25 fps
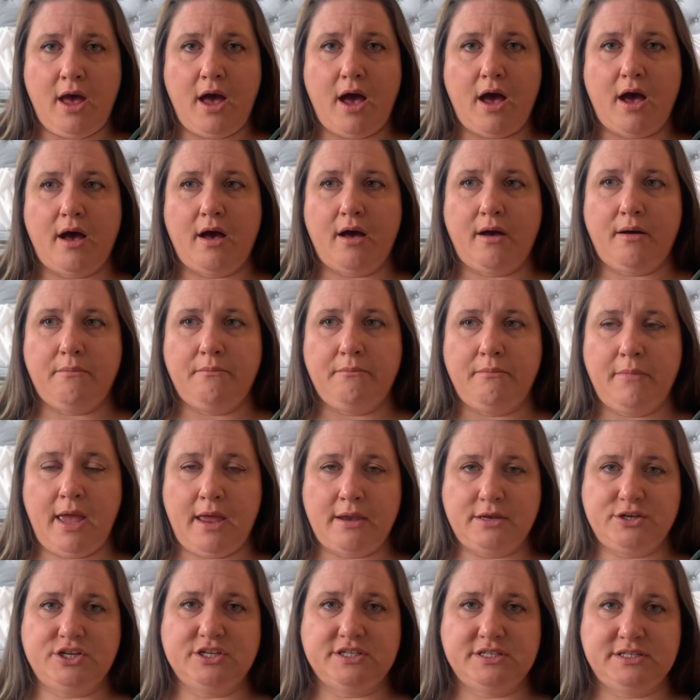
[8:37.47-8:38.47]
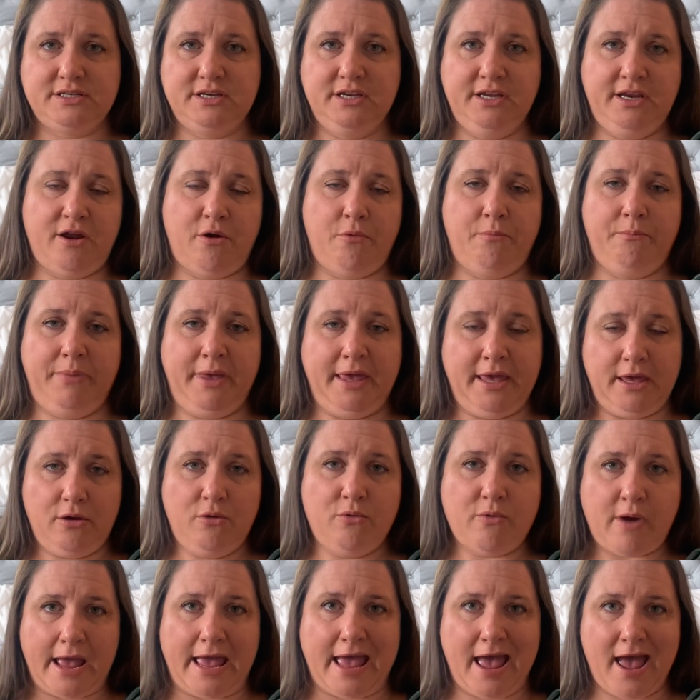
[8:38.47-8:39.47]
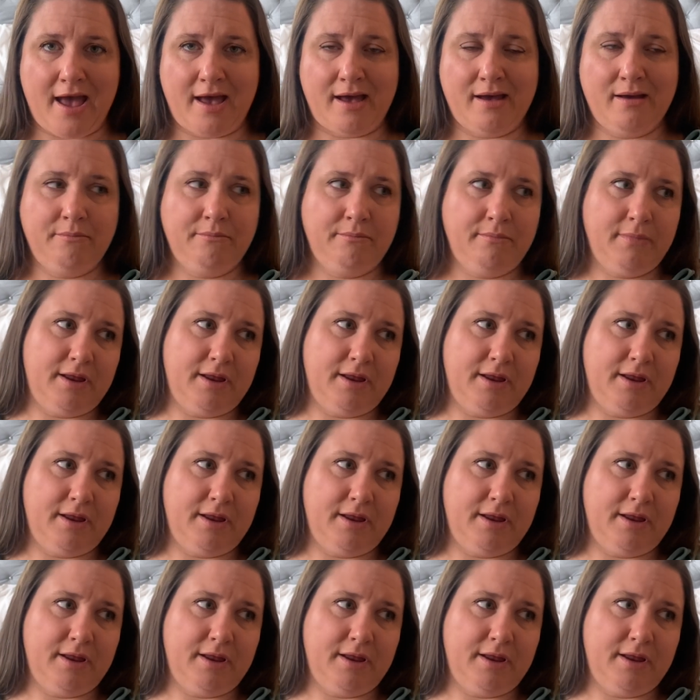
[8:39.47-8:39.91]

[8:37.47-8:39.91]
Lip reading: and just, you know, be who I am.